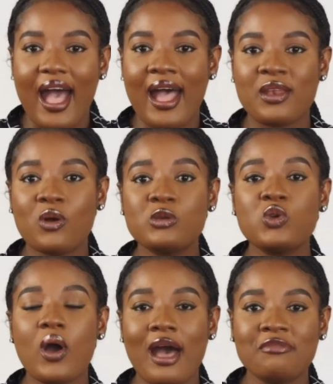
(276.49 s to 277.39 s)
And
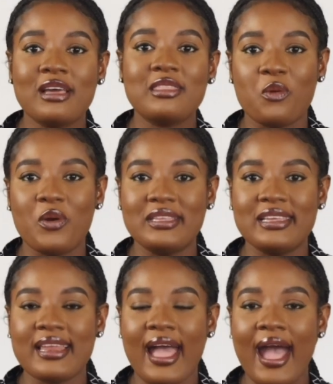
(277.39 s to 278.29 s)
also after the
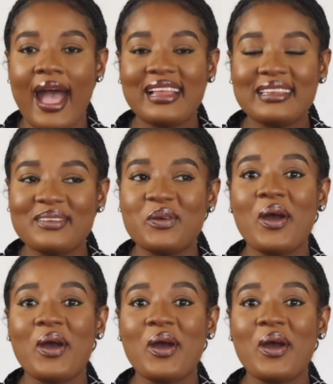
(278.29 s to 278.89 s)
wedding, I had